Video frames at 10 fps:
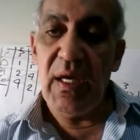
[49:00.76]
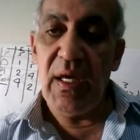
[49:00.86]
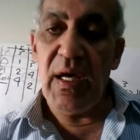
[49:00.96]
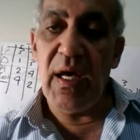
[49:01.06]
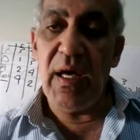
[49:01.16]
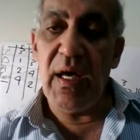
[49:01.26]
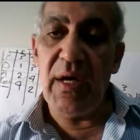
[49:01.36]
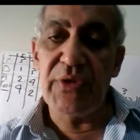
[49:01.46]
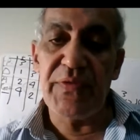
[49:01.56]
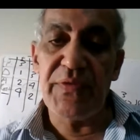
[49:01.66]

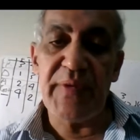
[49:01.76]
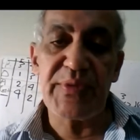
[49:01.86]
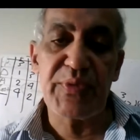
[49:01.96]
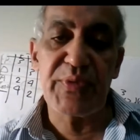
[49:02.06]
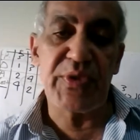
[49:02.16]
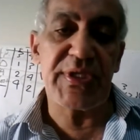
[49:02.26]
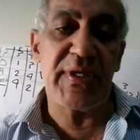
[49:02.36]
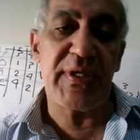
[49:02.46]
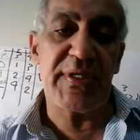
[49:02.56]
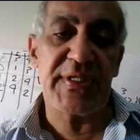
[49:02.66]
To first, because
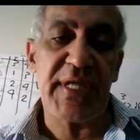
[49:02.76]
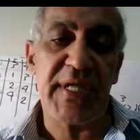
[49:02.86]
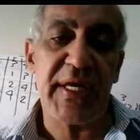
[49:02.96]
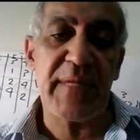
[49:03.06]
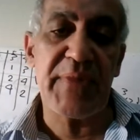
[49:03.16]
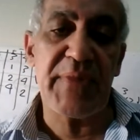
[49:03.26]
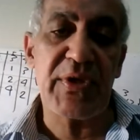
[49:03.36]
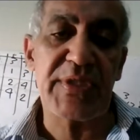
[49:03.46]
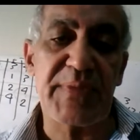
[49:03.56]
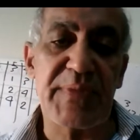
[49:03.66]
second, because
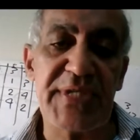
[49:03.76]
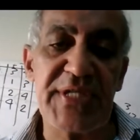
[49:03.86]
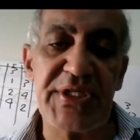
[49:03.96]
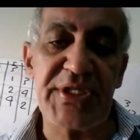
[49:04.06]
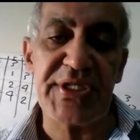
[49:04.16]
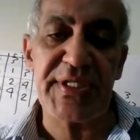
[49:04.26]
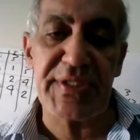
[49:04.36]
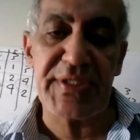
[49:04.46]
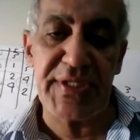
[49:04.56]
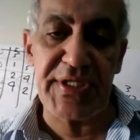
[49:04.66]
process
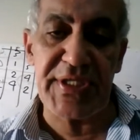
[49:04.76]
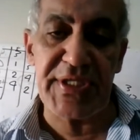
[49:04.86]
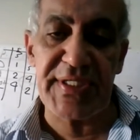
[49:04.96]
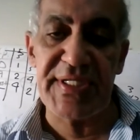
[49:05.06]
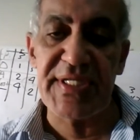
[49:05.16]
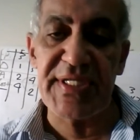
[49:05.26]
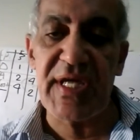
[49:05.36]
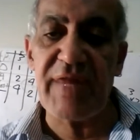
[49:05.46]
decisions deserve